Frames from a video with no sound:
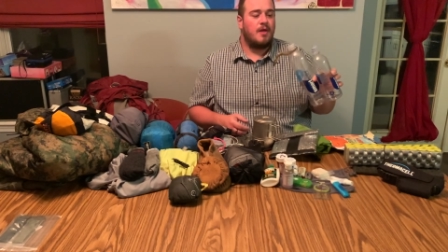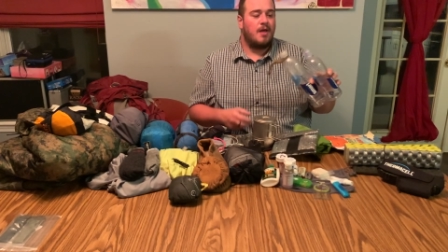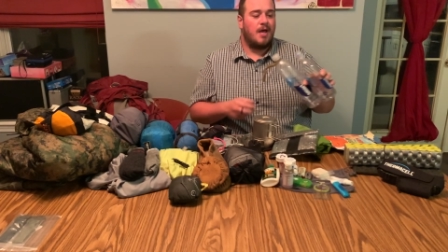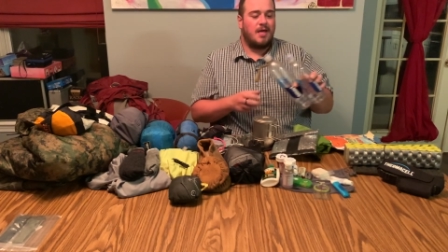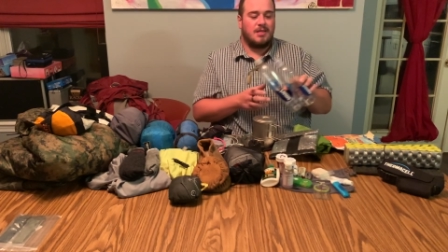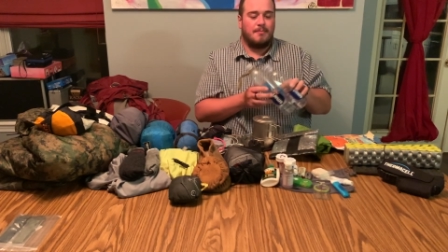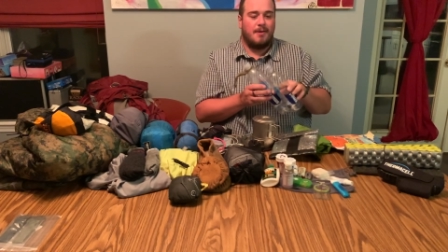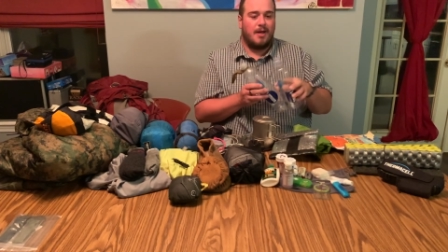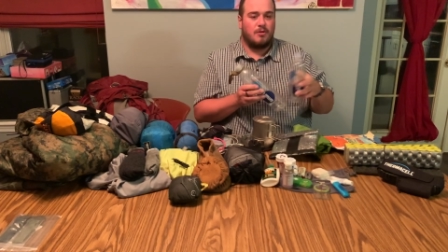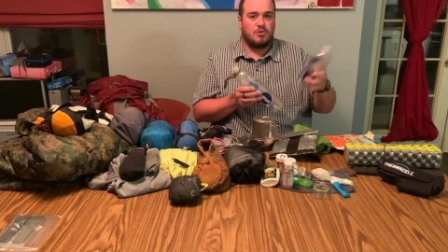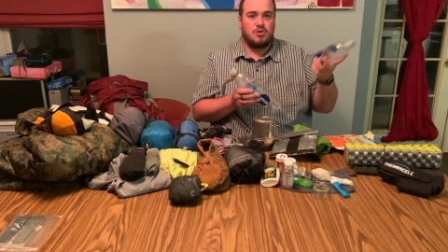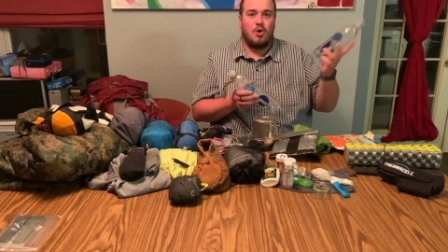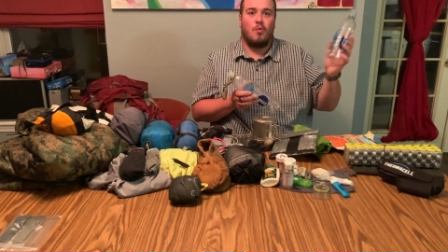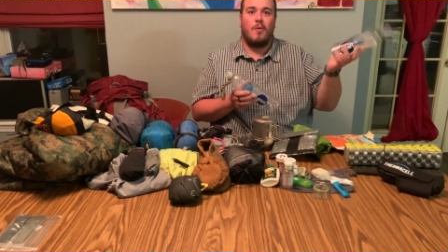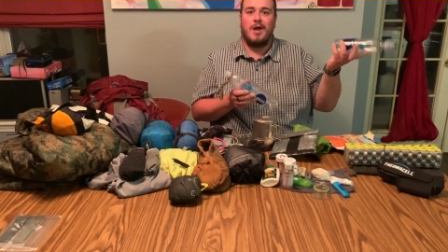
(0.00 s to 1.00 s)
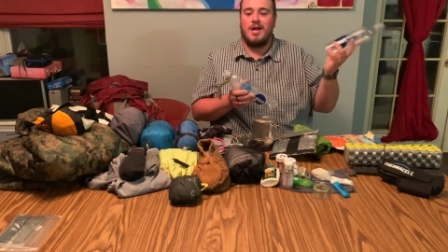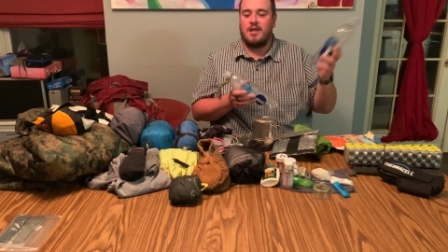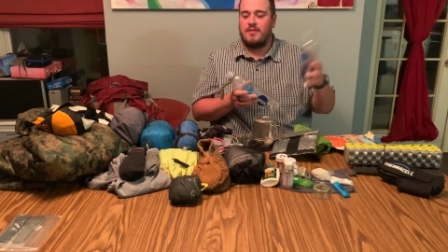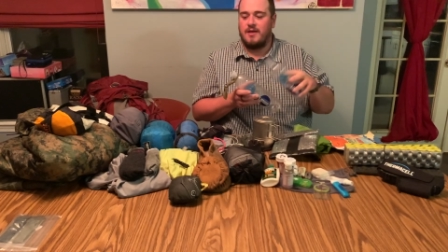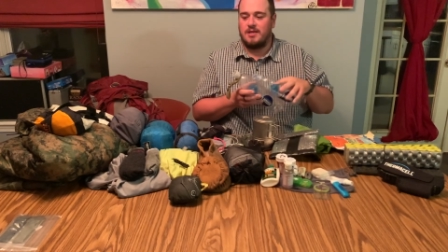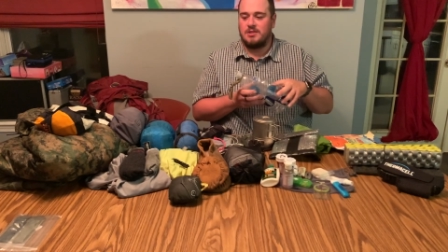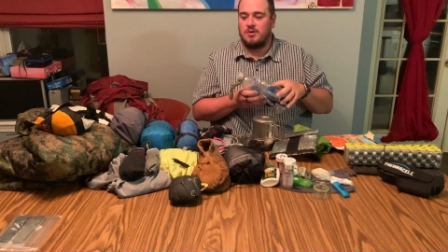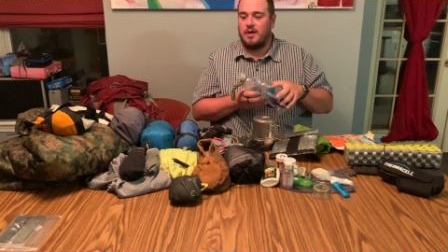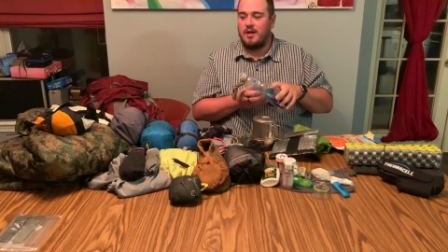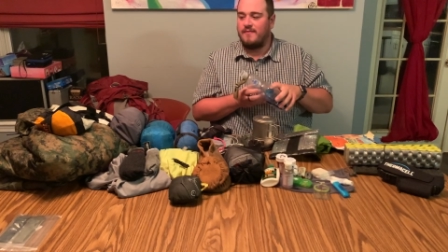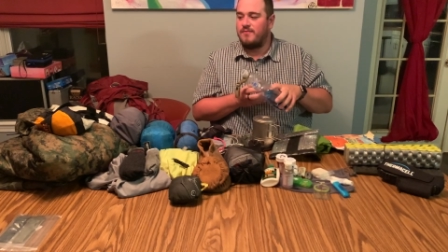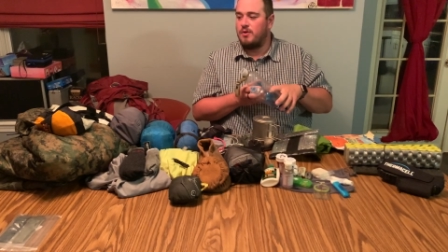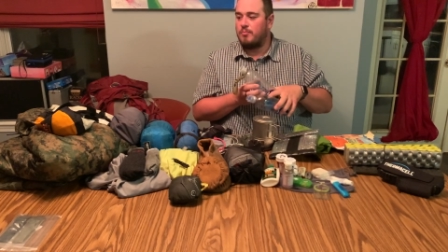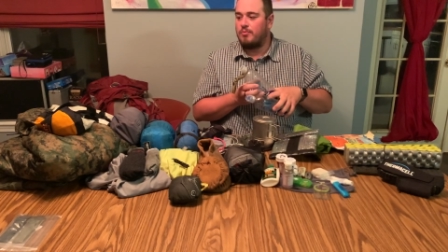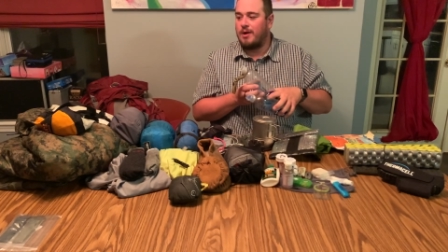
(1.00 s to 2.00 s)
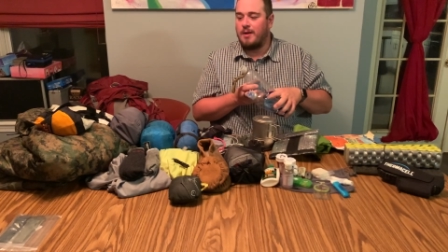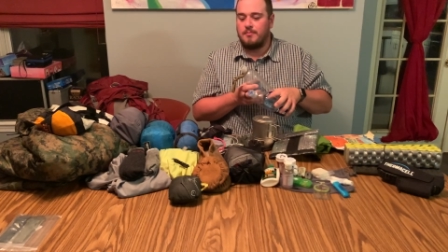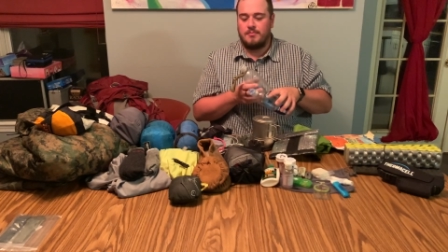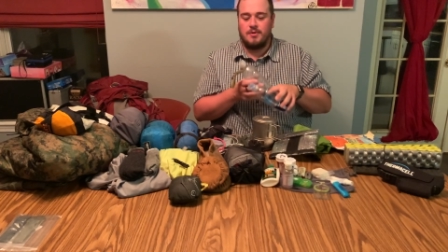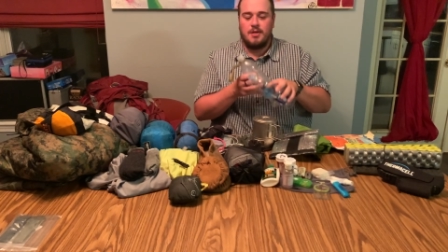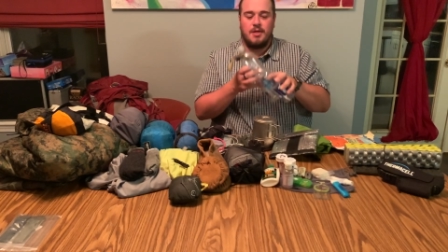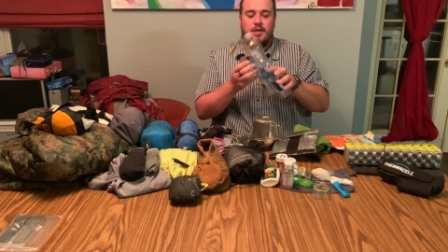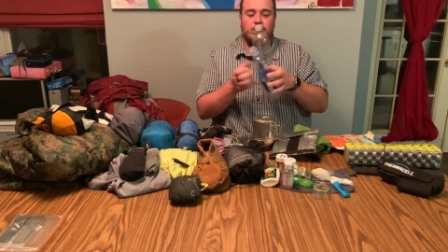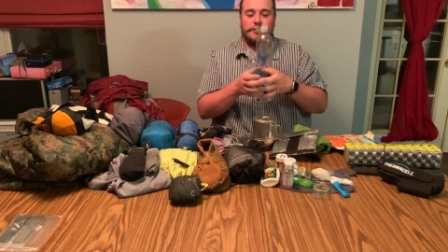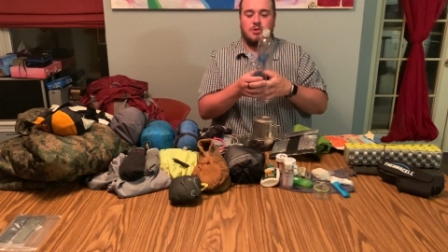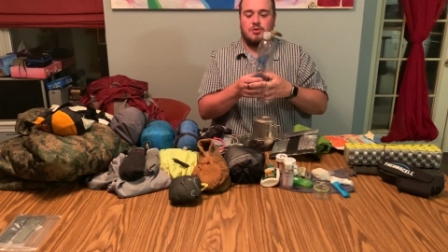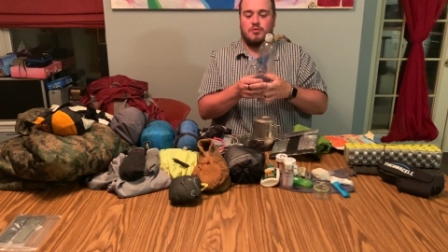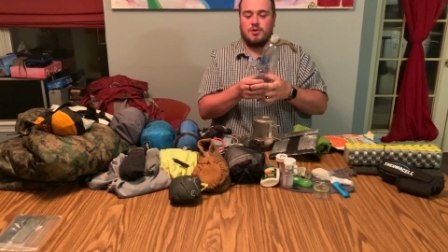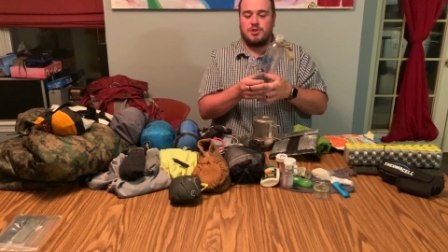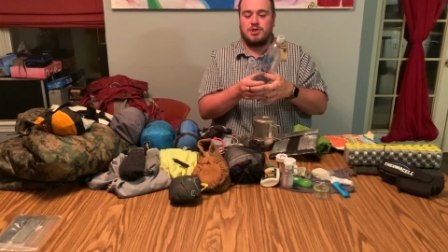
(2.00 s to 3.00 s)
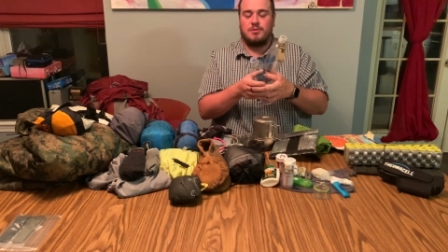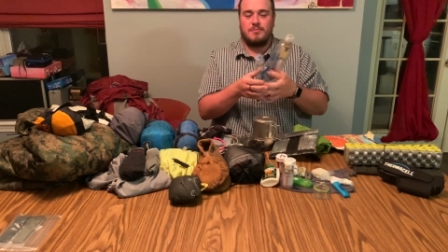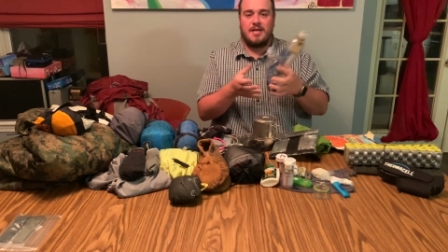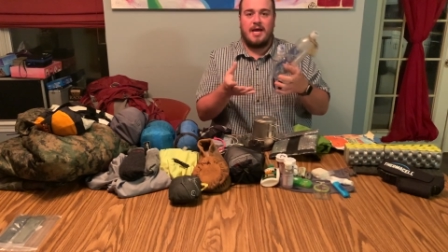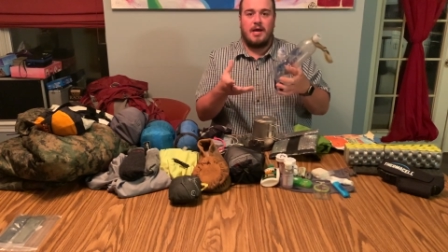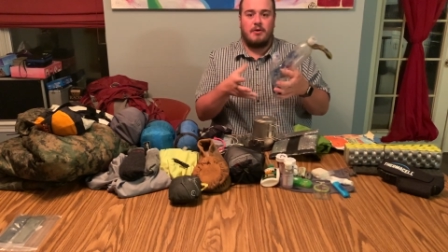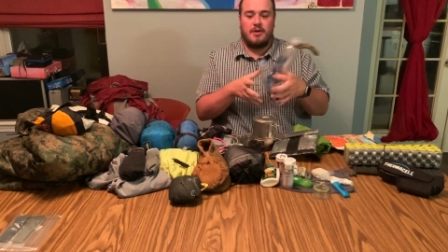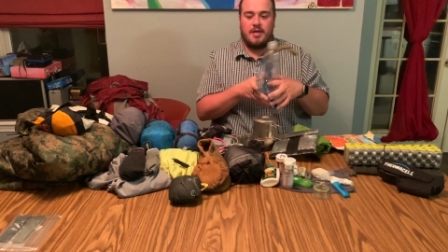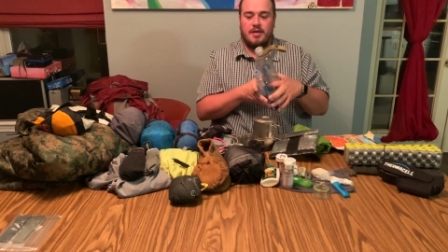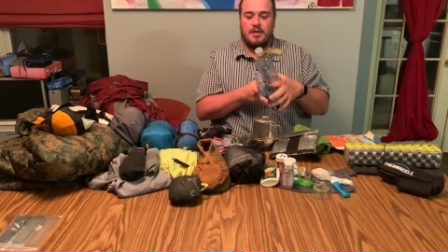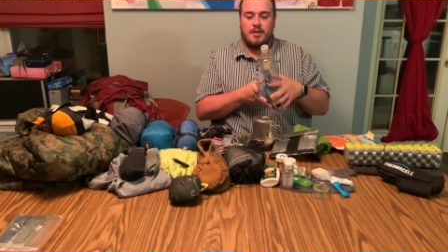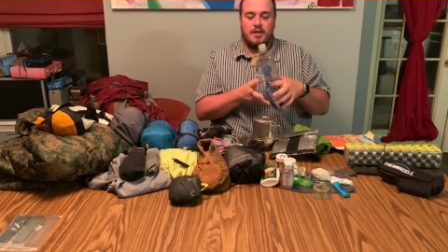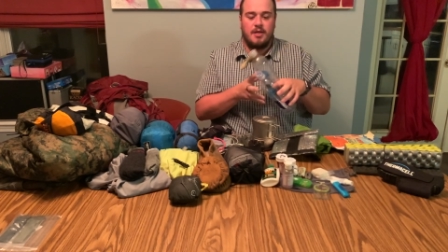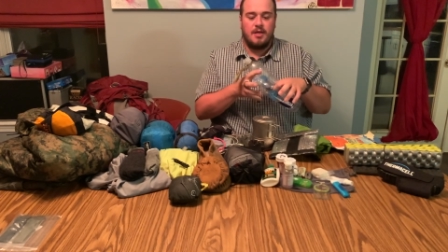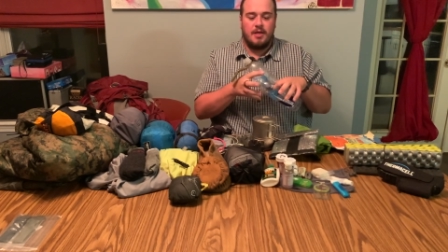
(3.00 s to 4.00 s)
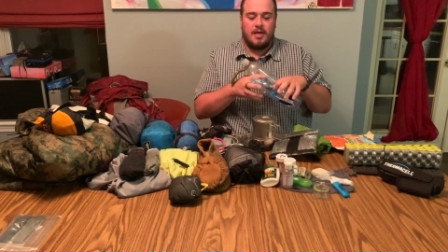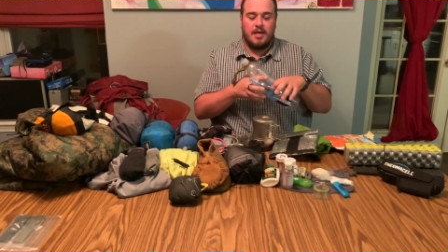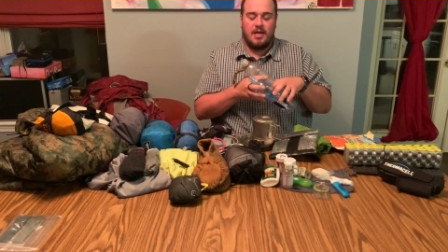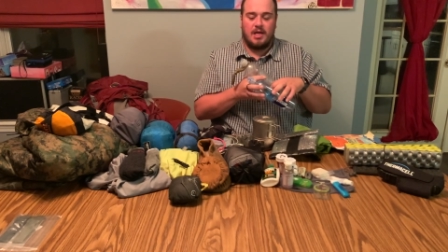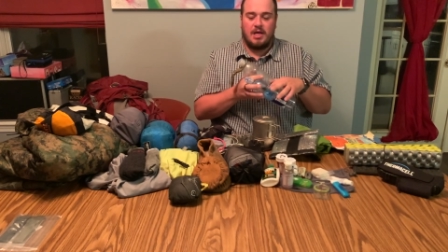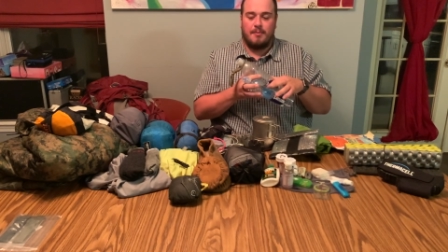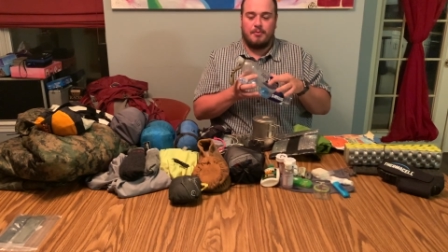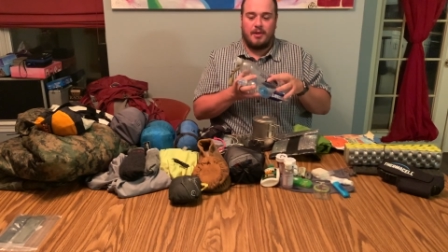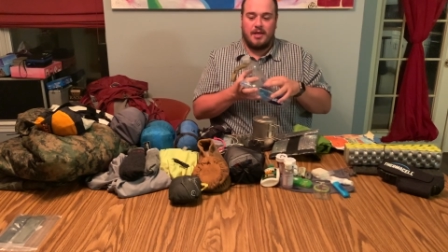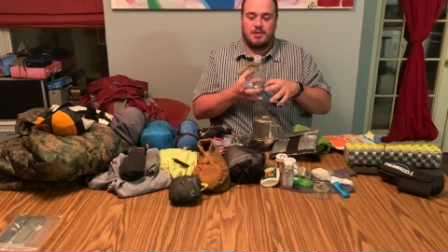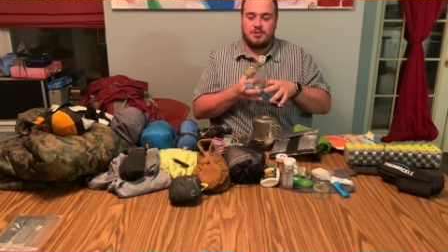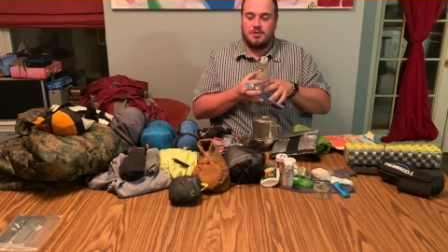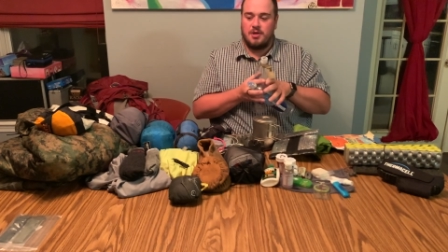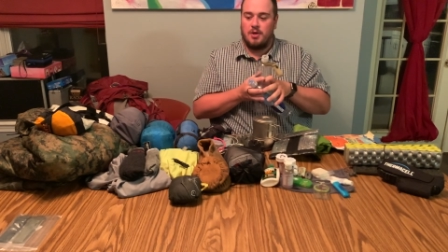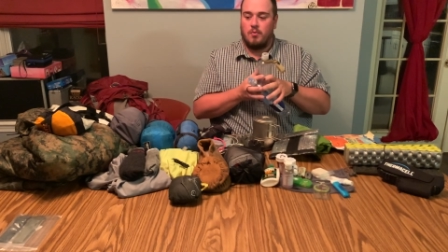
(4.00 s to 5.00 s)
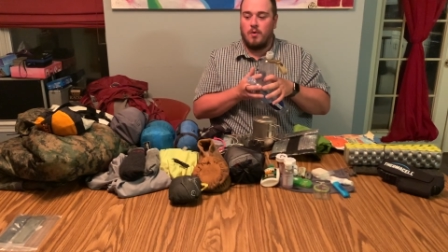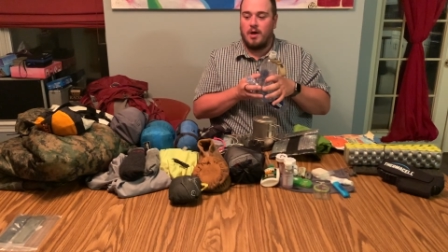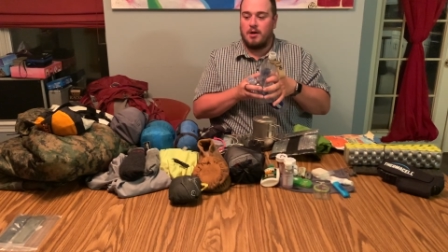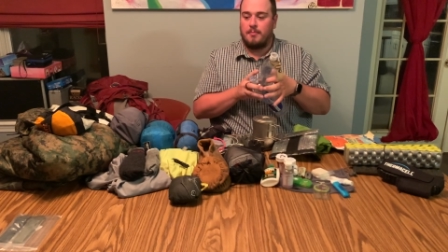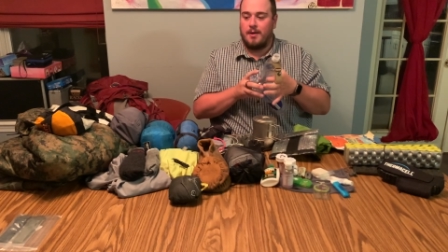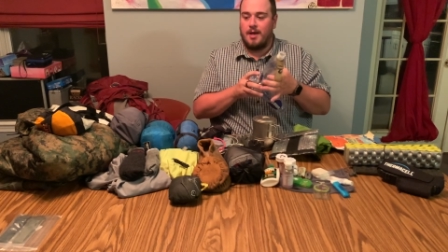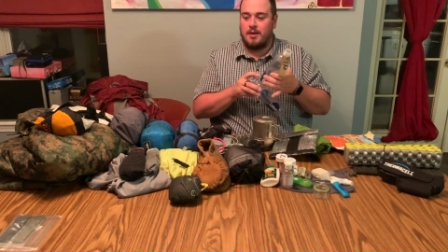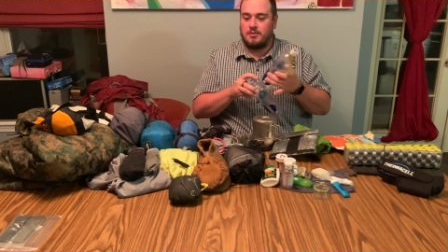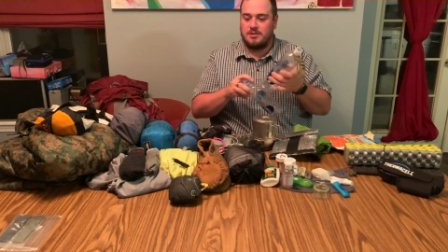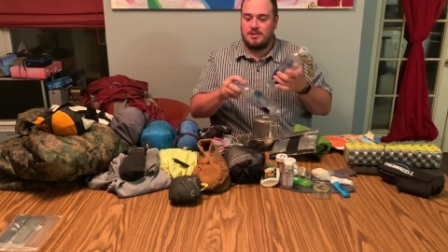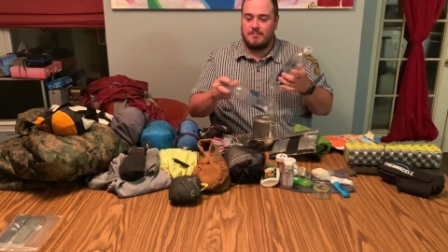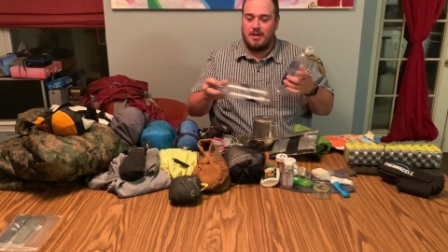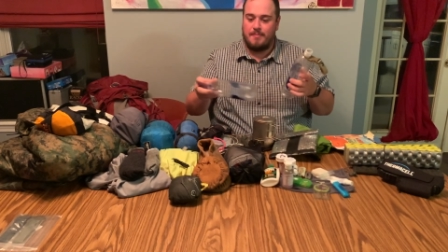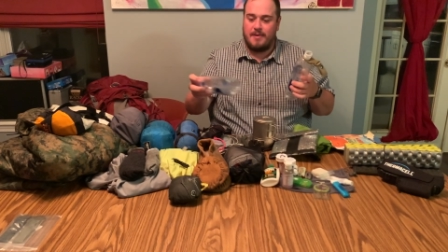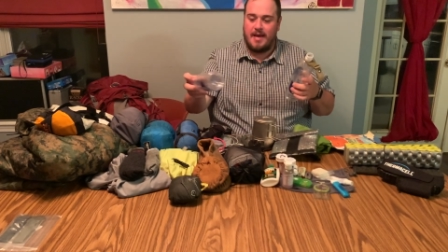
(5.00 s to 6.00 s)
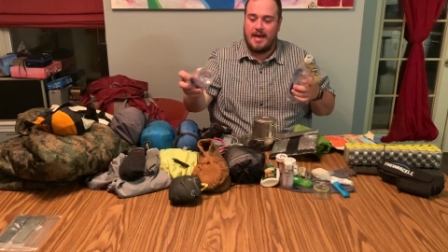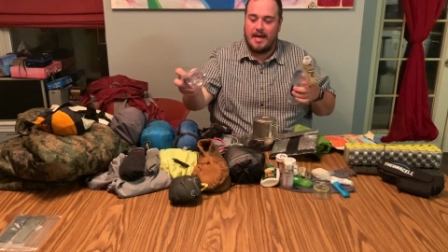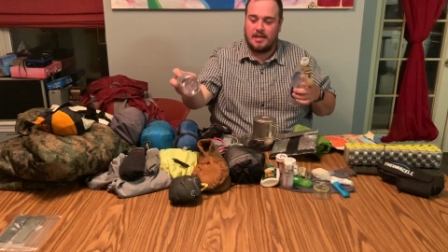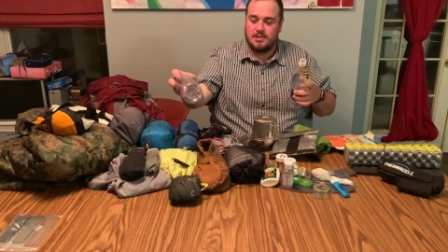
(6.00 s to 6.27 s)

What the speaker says: The bottles don't weigh anything, so I'd have no problem, squishing them down and getting a couple extra water bottles in my pack.